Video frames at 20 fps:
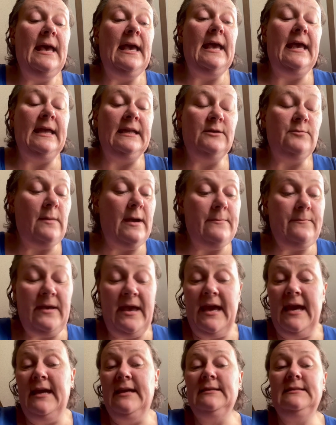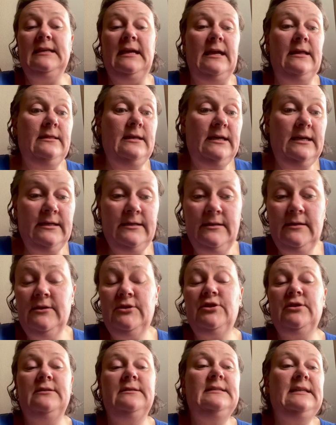and my pace and the
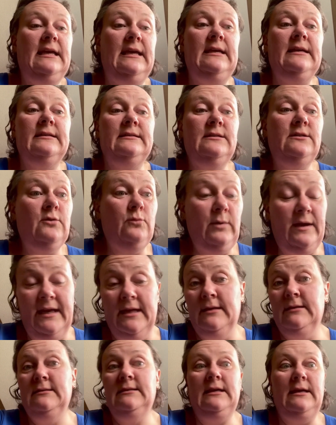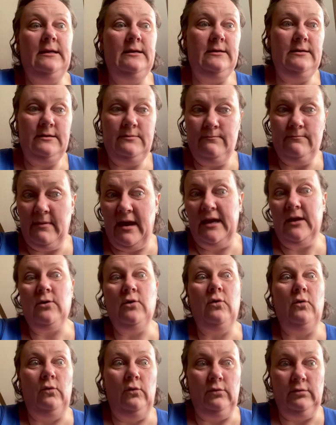conditions and the wind and my
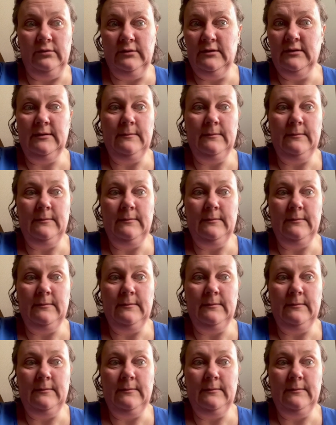cold